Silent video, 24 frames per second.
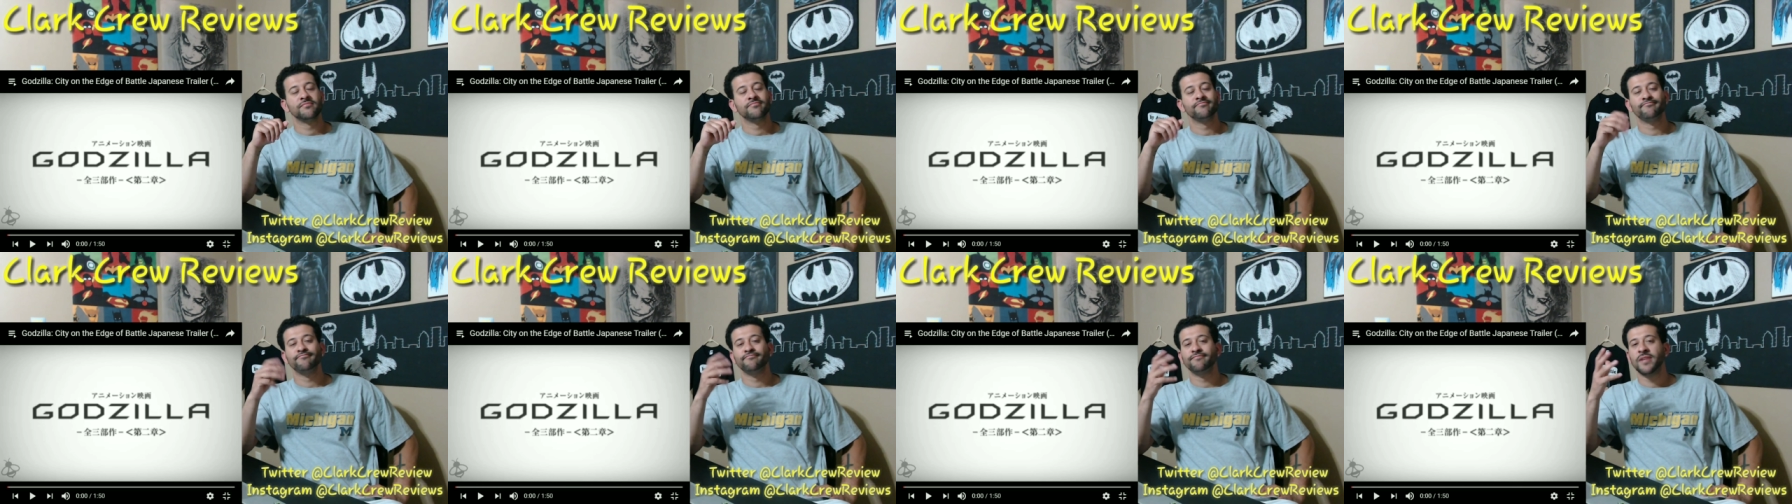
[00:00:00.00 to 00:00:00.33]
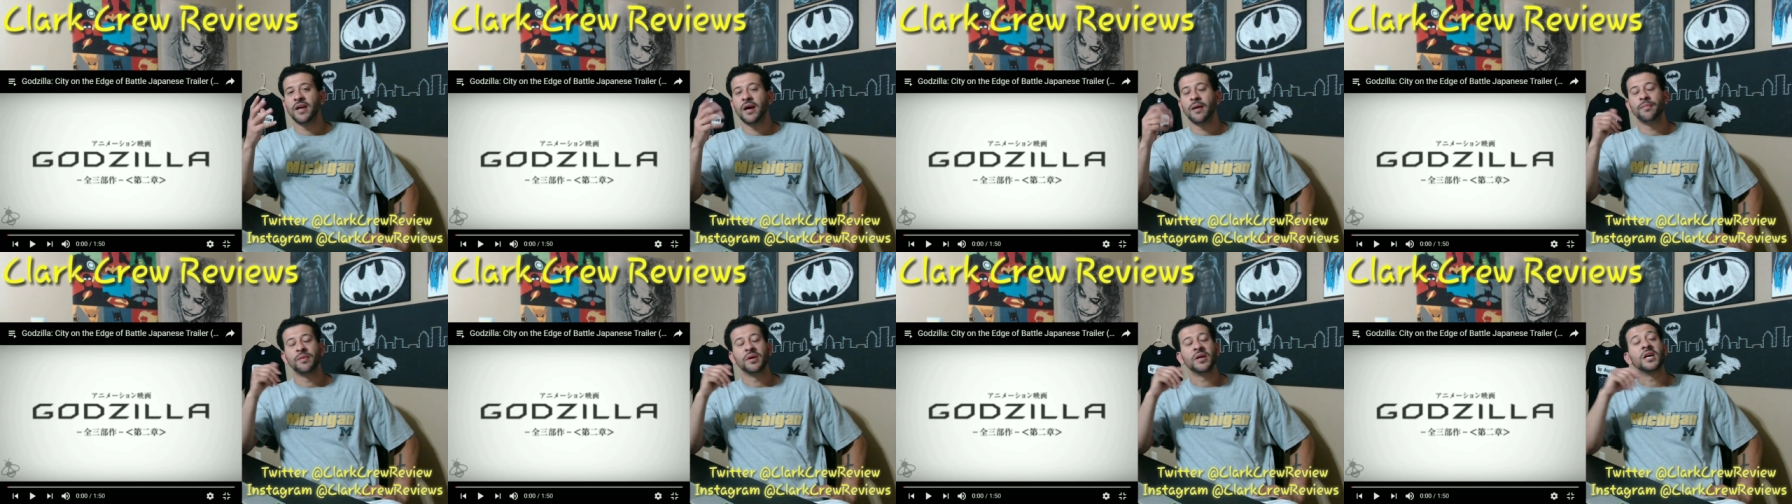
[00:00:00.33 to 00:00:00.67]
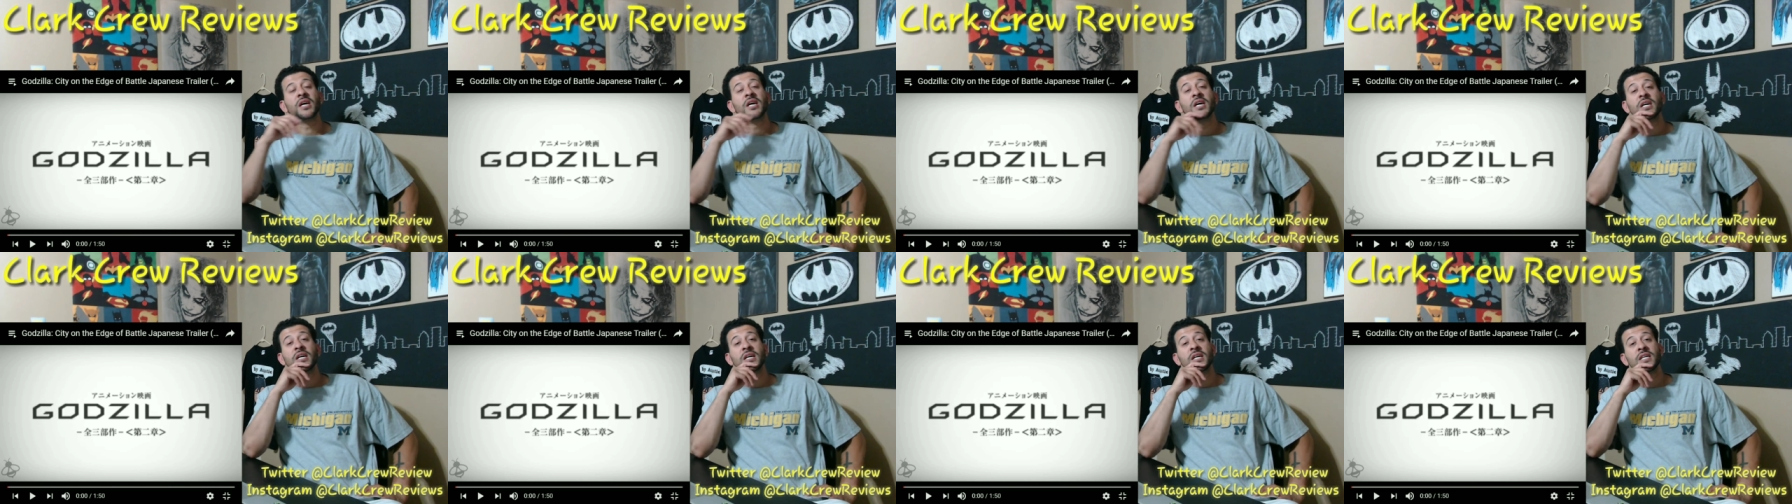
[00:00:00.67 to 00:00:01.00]
not
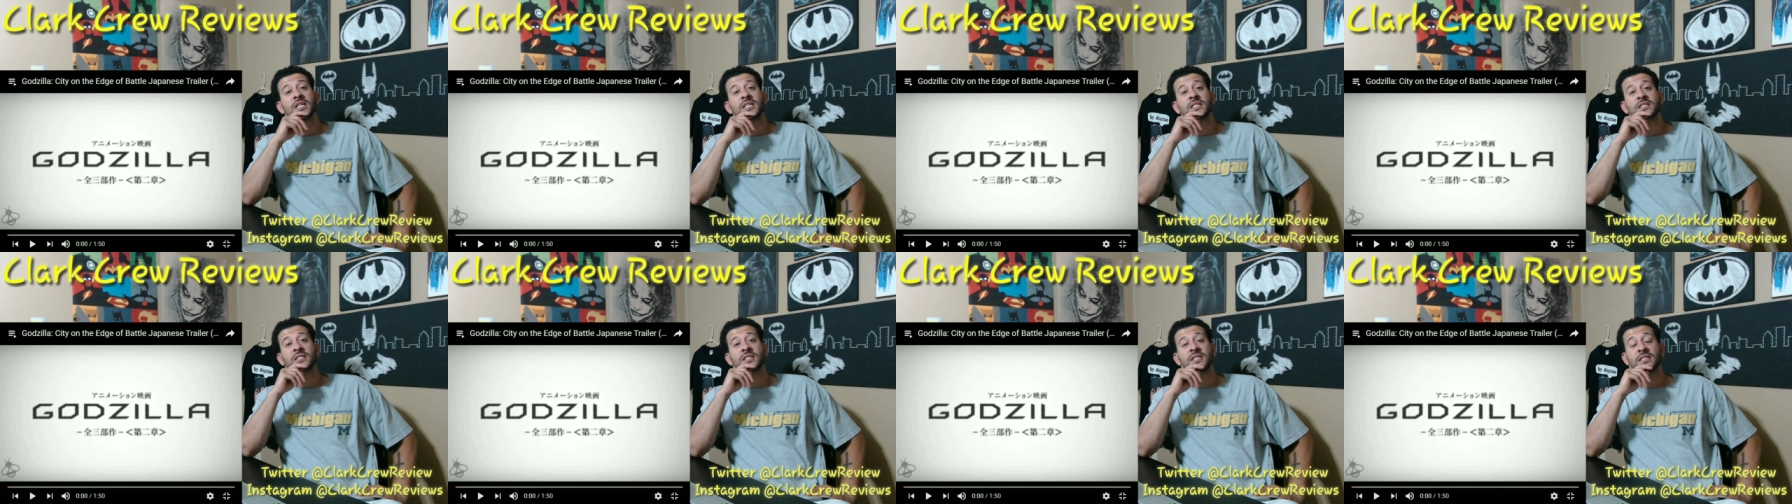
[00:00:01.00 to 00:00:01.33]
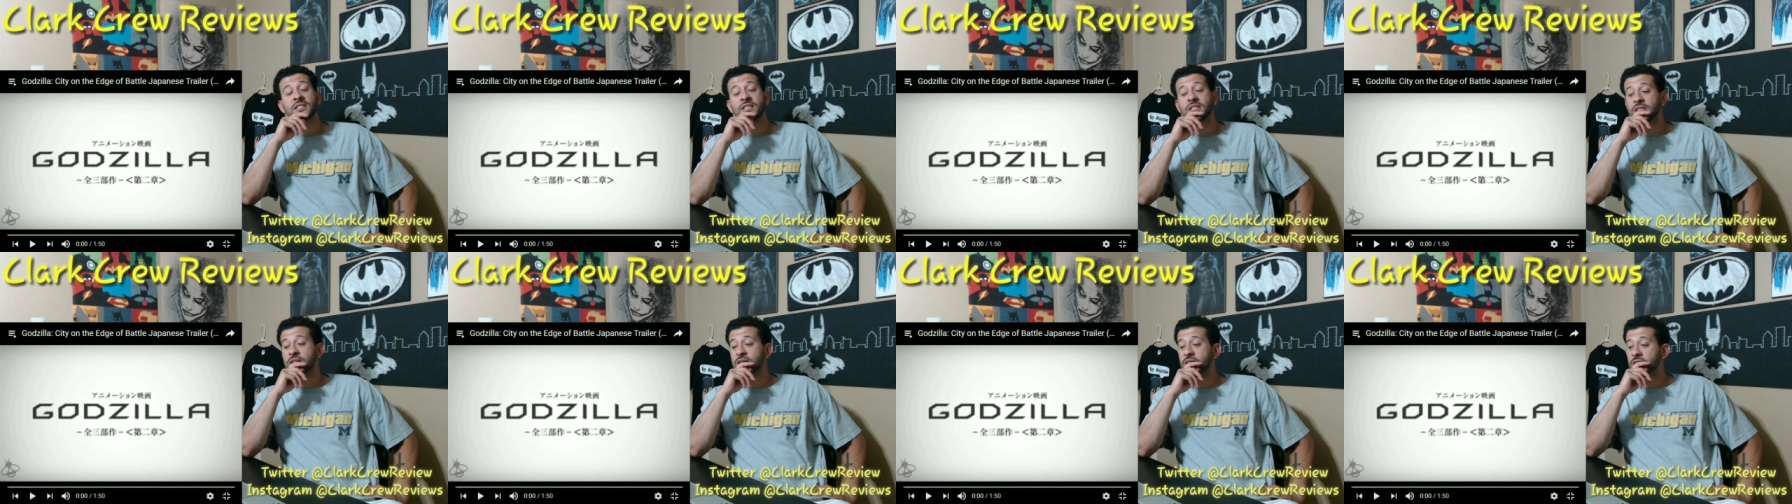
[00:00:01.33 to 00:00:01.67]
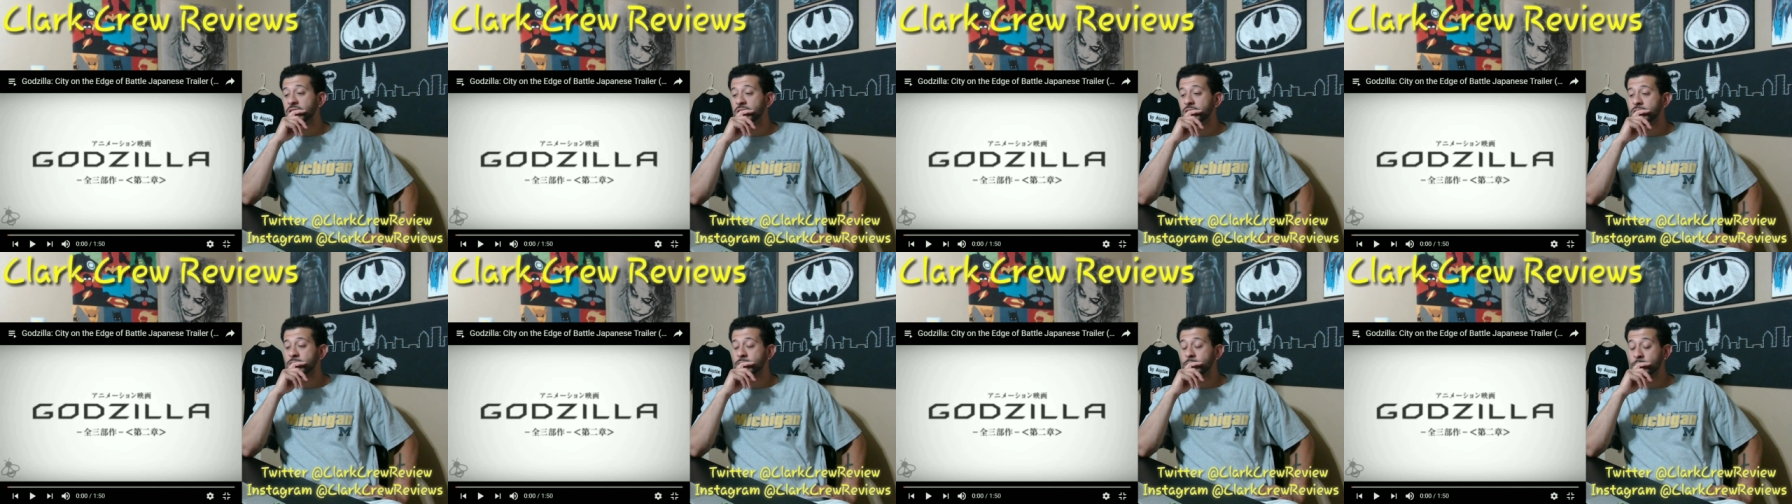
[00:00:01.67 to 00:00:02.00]
because it's a
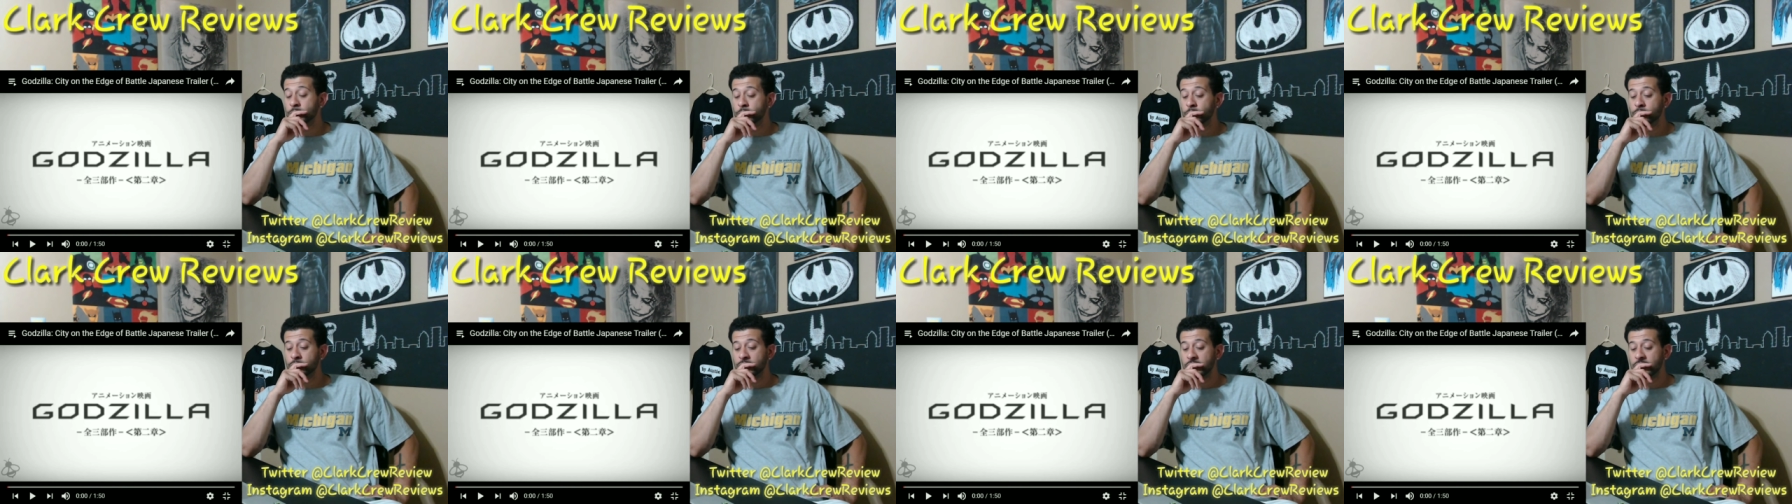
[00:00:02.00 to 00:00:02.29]
school